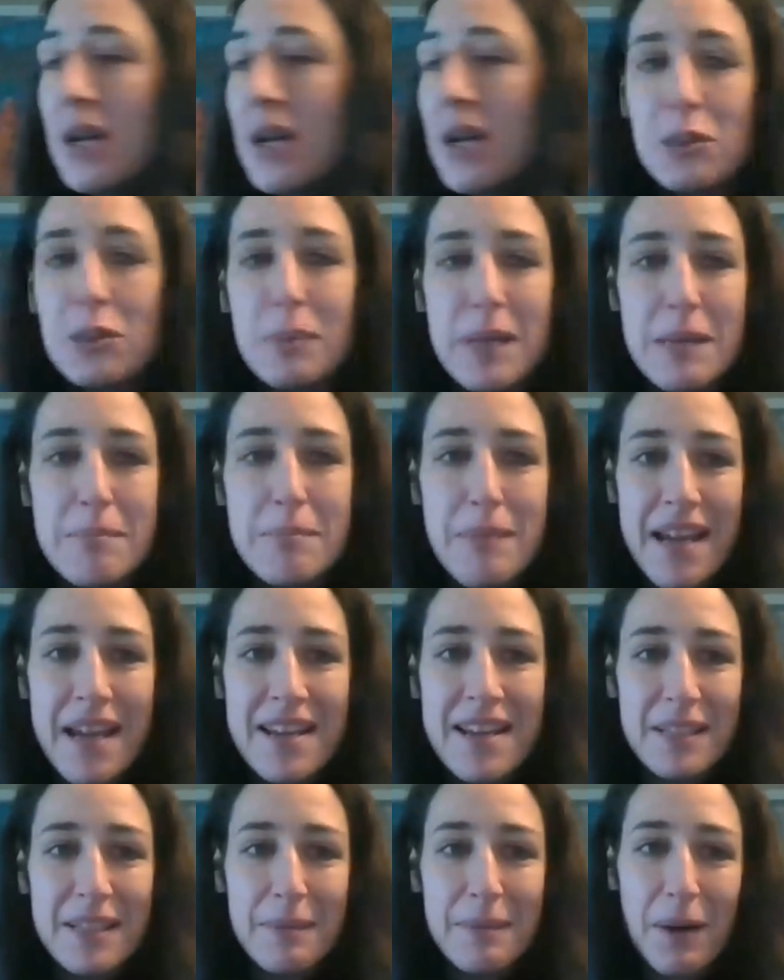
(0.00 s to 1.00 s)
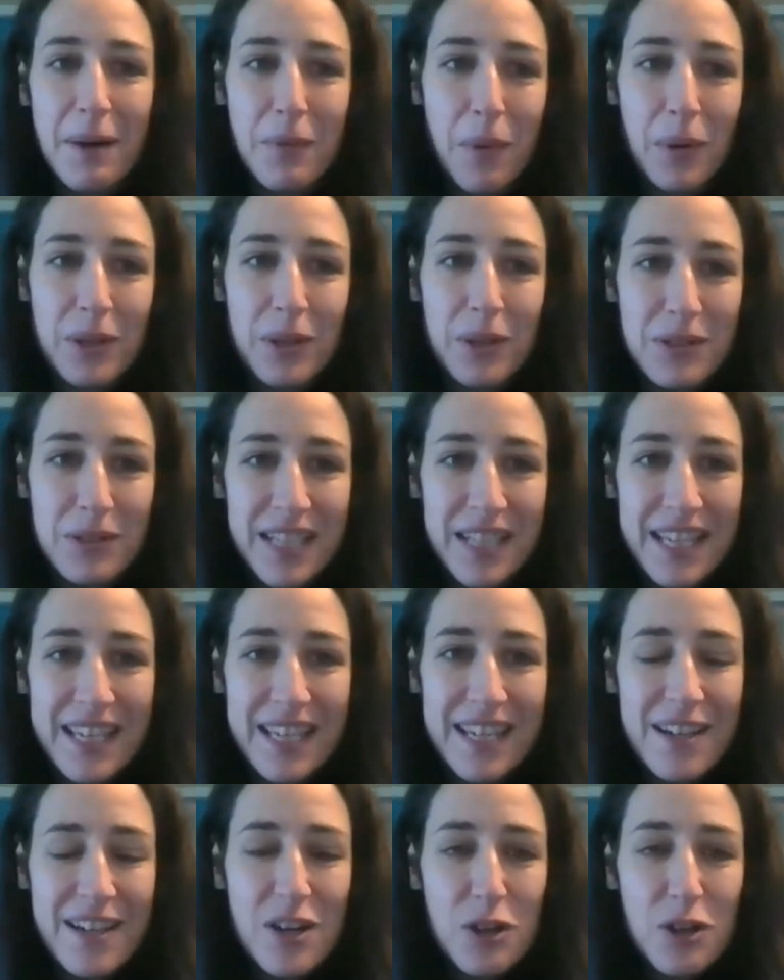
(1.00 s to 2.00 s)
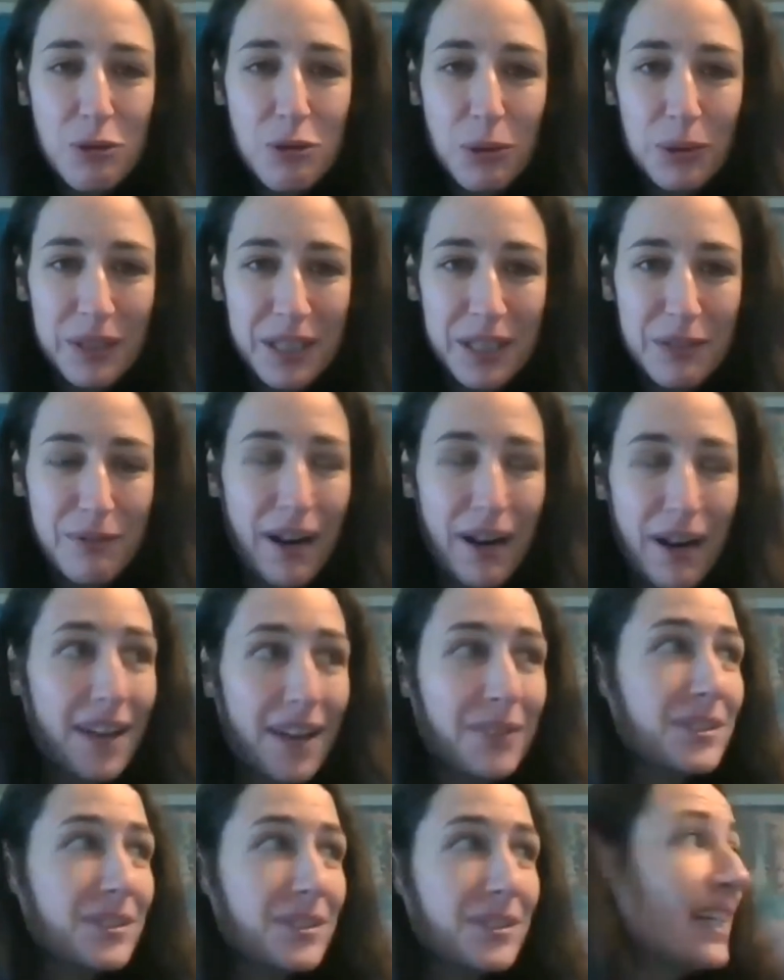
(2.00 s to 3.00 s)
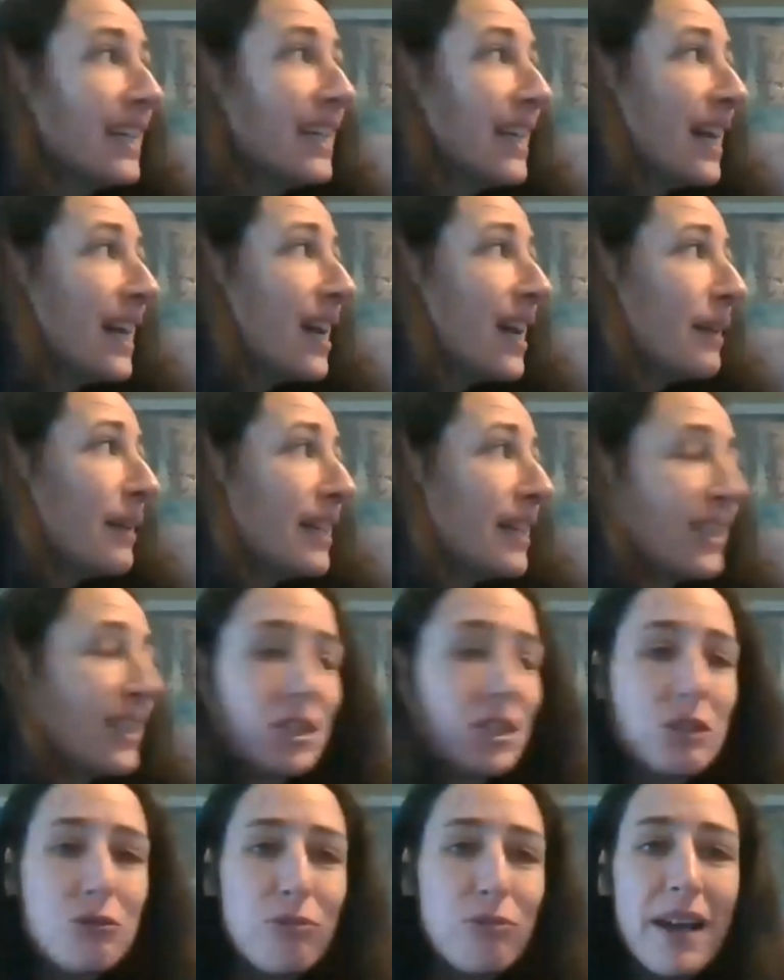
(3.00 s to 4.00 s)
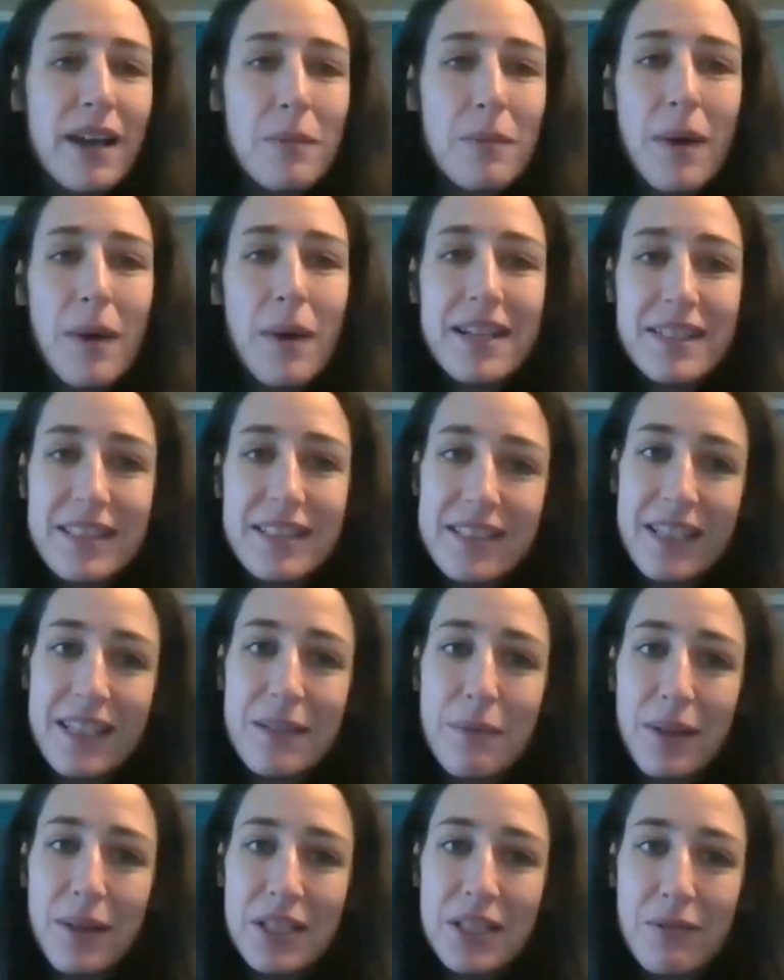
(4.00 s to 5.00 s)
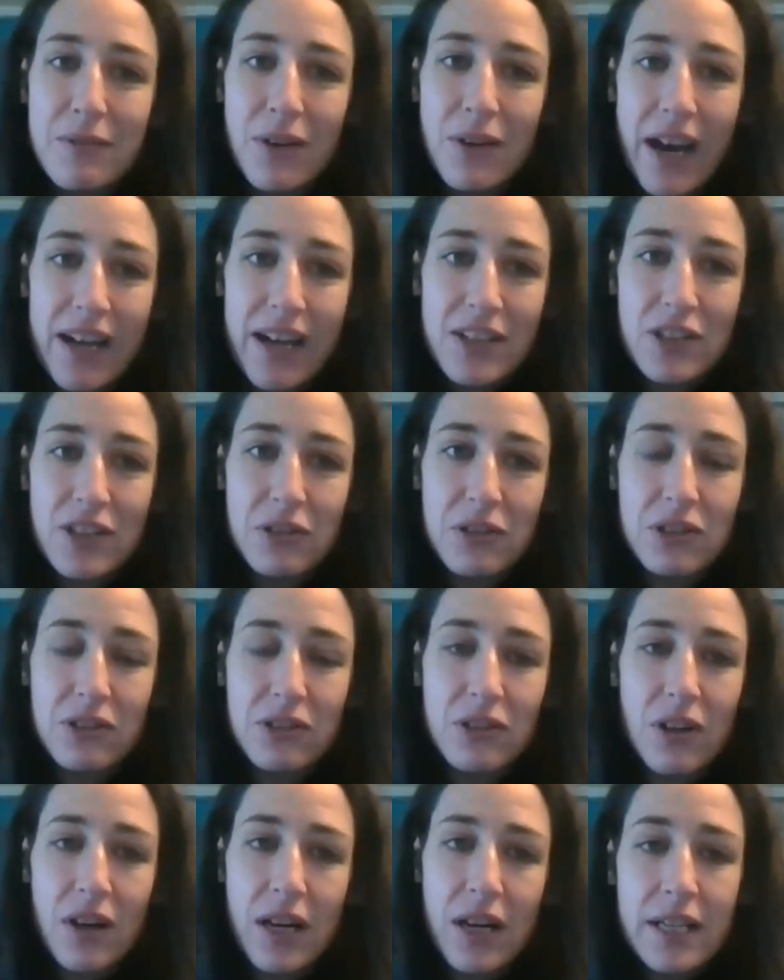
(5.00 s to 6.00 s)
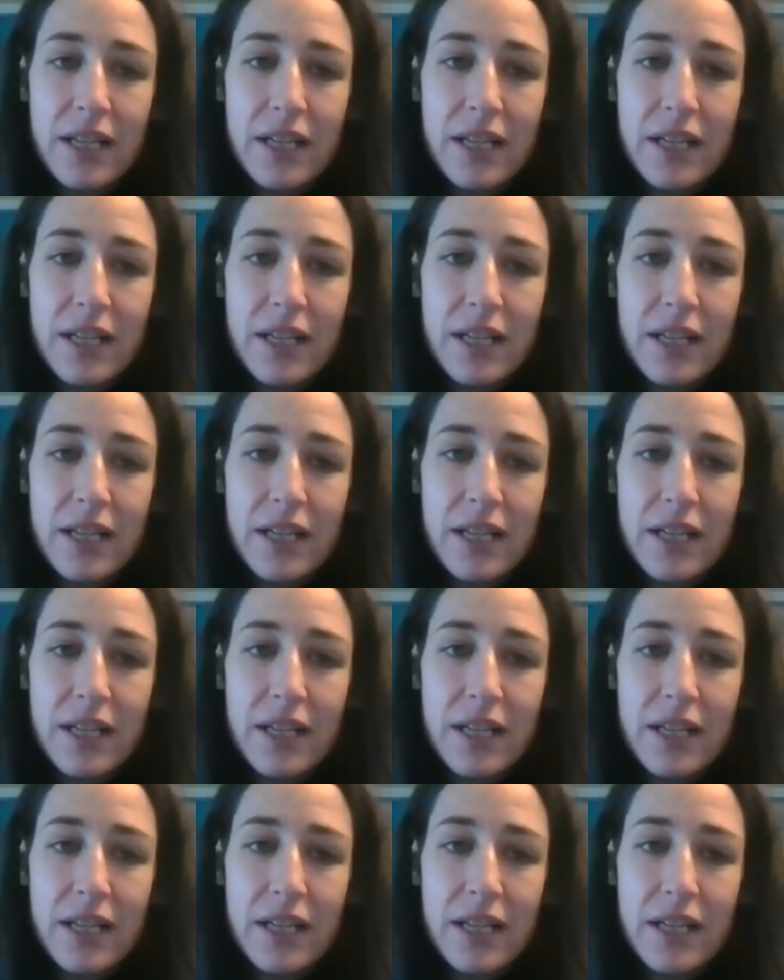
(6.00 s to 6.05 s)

You'll be amazed about what you see crawling around um, and it's a great way to see whether you've got hedgehogs or not.